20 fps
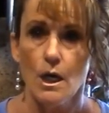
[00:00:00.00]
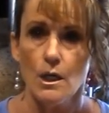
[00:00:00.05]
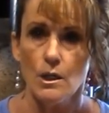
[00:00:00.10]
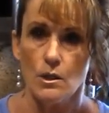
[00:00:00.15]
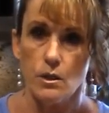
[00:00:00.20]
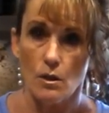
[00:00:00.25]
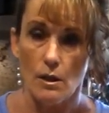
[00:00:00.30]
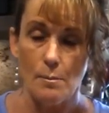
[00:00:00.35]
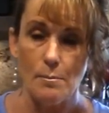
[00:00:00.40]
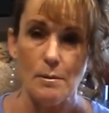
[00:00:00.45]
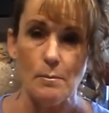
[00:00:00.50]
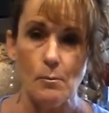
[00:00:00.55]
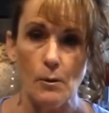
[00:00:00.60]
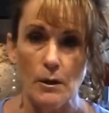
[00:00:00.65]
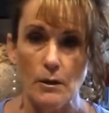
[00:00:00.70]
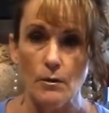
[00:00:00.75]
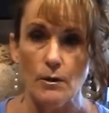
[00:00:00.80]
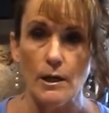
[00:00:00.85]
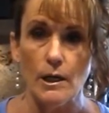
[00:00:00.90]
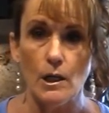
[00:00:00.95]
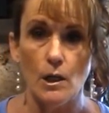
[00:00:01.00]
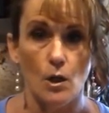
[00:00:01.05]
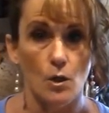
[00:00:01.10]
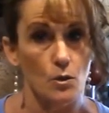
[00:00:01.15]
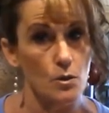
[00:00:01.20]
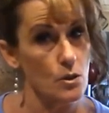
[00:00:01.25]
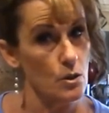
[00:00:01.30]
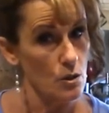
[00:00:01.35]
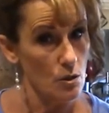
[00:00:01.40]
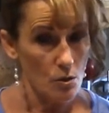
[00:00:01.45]
So let me bring you in
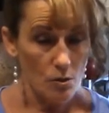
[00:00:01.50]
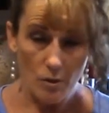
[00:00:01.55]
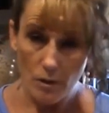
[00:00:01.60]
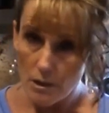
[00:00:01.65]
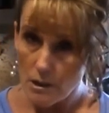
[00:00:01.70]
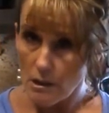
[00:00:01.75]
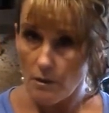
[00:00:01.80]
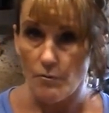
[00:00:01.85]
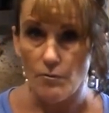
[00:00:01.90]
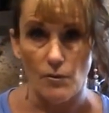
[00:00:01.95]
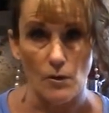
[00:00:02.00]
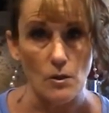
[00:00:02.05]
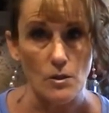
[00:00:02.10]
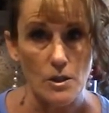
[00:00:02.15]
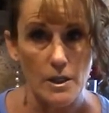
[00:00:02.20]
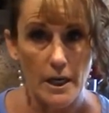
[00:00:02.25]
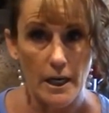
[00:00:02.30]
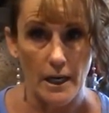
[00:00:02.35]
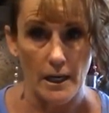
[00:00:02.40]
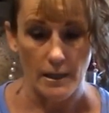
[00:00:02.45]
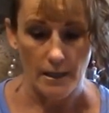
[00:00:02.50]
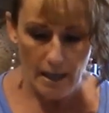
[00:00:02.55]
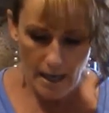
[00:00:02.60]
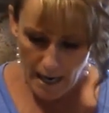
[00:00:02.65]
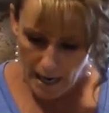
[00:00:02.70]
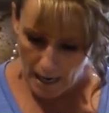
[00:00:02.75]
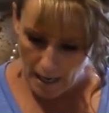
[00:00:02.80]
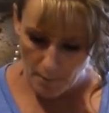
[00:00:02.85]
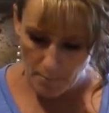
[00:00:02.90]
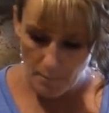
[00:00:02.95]
close so you can see firsthand
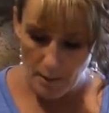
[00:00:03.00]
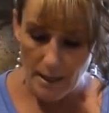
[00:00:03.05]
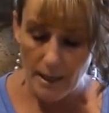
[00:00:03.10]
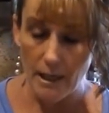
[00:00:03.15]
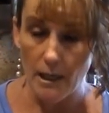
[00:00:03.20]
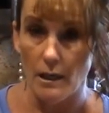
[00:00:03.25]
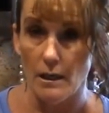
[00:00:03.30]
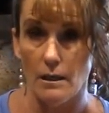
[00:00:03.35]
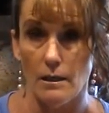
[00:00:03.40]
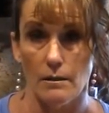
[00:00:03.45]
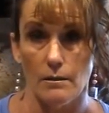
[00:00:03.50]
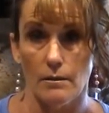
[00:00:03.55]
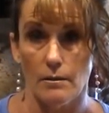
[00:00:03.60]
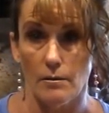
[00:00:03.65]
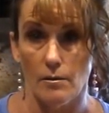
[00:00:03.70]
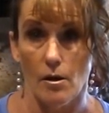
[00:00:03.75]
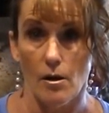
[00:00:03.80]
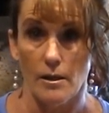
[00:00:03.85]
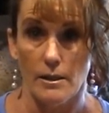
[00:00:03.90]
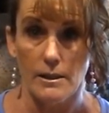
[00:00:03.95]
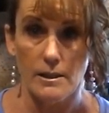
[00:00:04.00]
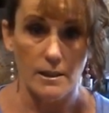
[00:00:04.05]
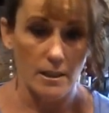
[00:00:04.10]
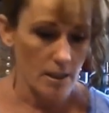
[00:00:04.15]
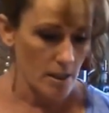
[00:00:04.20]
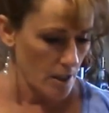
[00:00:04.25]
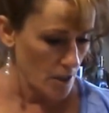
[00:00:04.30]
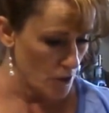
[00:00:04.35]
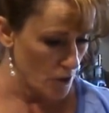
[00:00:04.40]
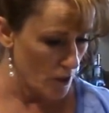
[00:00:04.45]
and make an honest
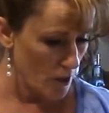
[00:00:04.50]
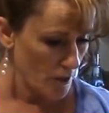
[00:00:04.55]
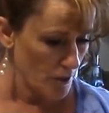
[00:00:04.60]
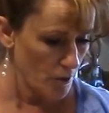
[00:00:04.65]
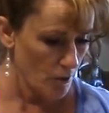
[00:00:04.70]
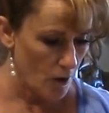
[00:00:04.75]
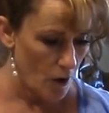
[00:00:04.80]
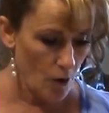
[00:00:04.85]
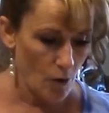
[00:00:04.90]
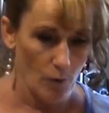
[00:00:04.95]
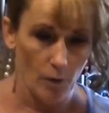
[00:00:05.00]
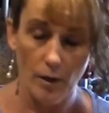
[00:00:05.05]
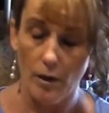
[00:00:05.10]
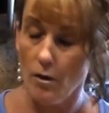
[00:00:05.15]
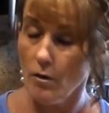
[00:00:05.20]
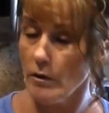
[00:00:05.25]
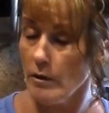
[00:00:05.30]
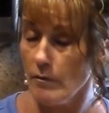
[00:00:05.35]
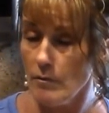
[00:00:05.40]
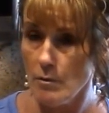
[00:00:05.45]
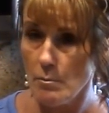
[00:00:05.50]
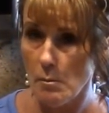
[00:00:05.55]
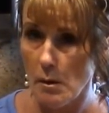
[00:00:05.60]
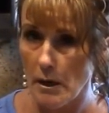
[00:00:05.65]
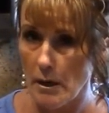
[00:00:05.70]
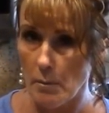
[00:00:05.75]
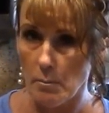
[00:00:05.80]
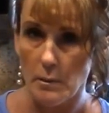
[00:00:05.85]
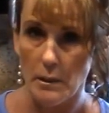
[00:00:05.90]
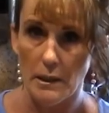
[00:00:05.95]
decision on your own, and I'll give you my
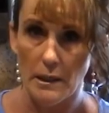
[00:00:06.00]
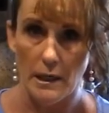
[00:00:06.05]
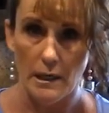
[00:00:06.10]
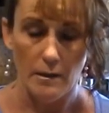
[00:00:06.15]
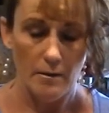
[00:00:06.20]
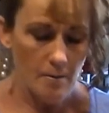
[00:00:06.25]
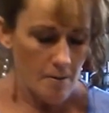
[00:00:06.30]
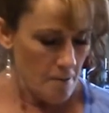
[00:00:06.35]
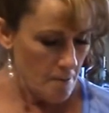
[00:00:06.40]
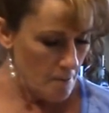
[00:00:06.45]
opinion.